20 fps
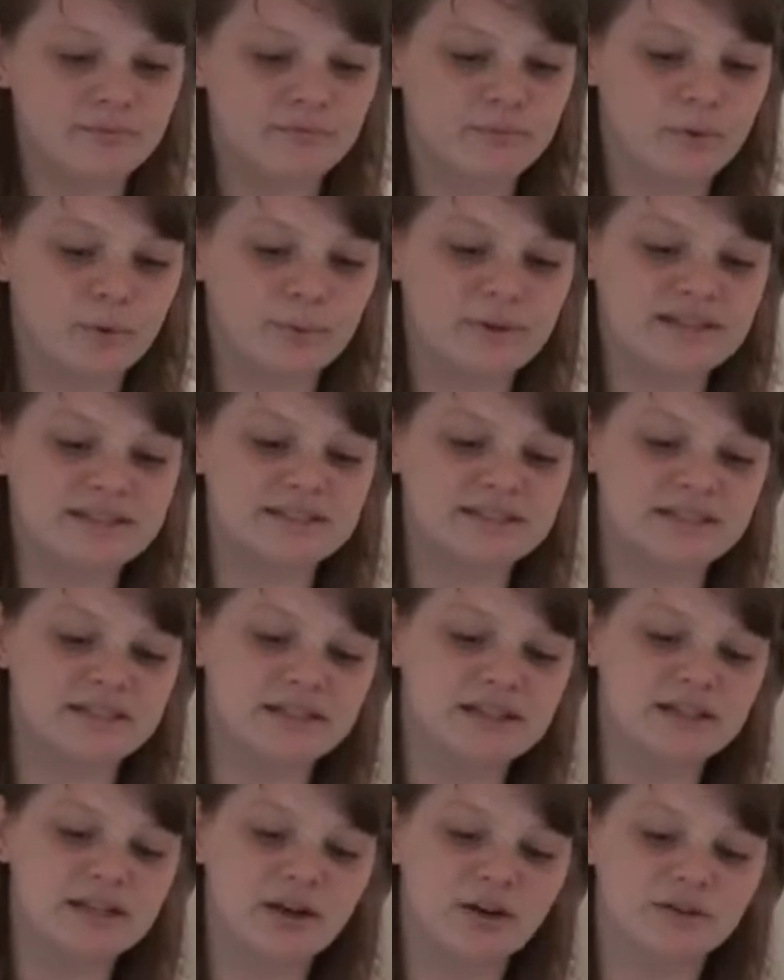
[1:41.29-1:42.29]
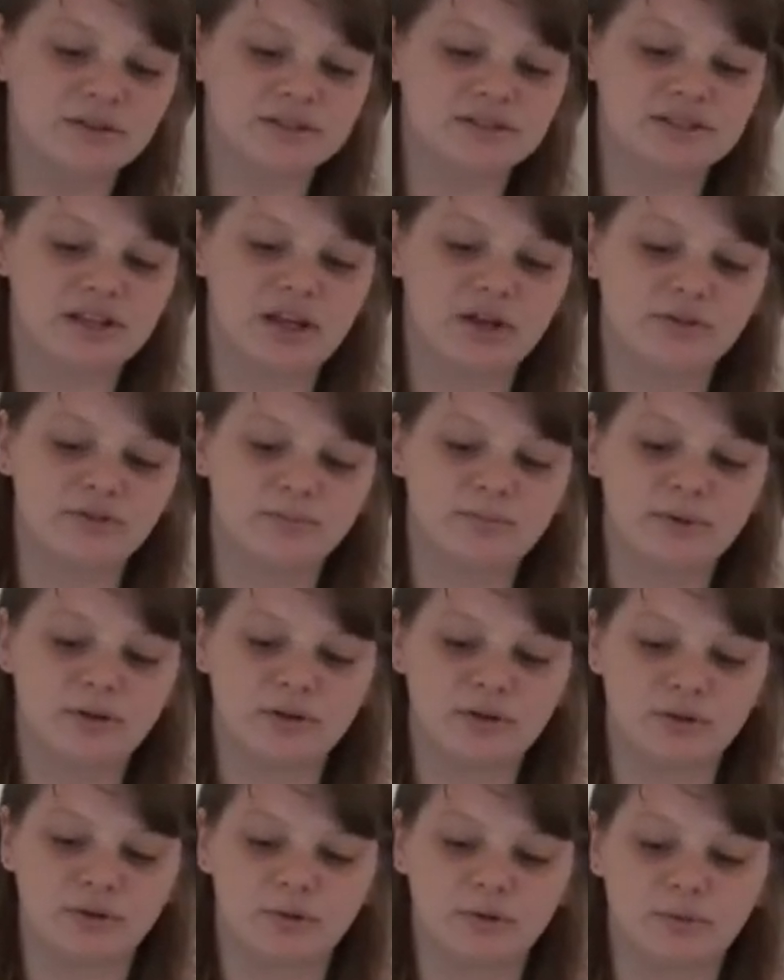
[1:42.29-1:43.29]
for we see ourselves
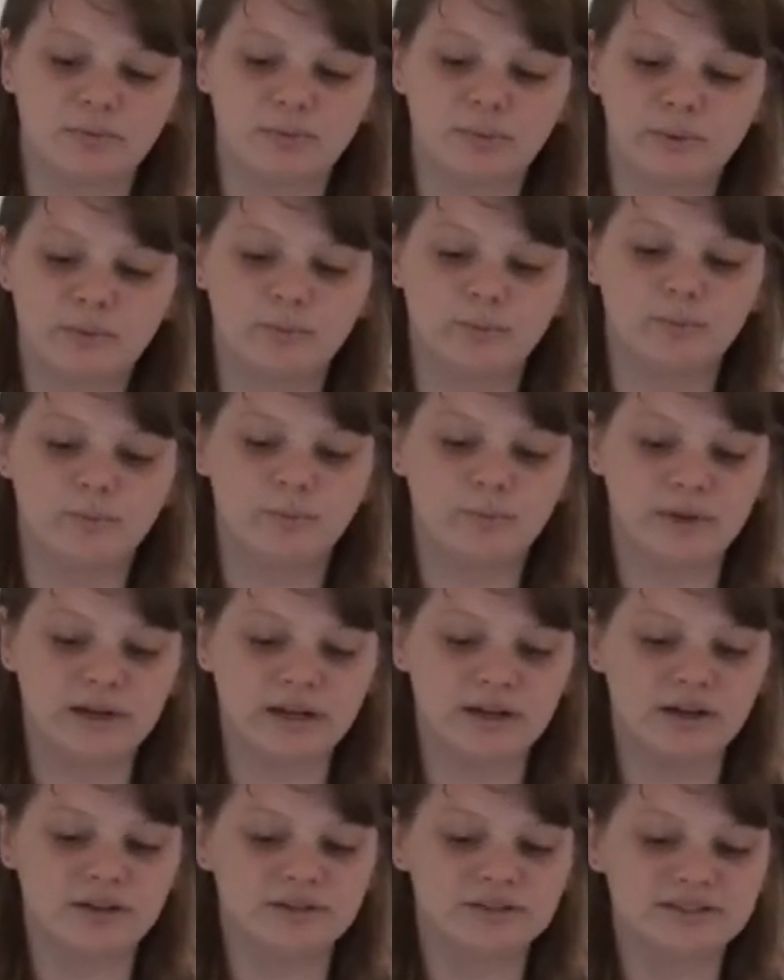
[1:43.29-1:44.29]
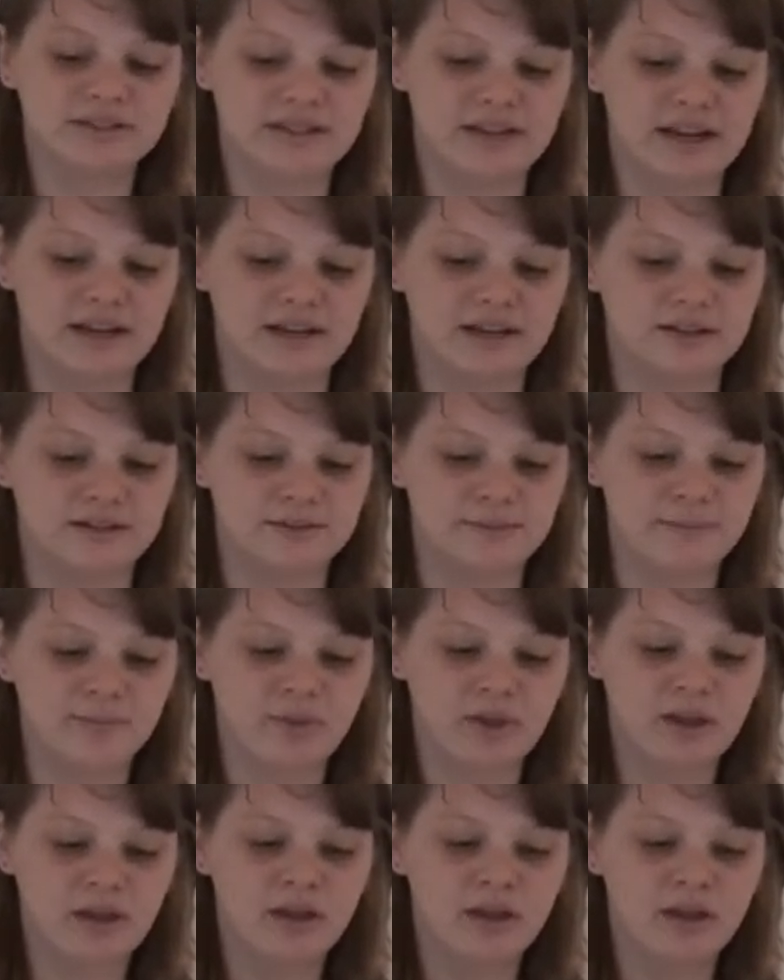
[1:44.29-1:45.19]
pure when we are stained,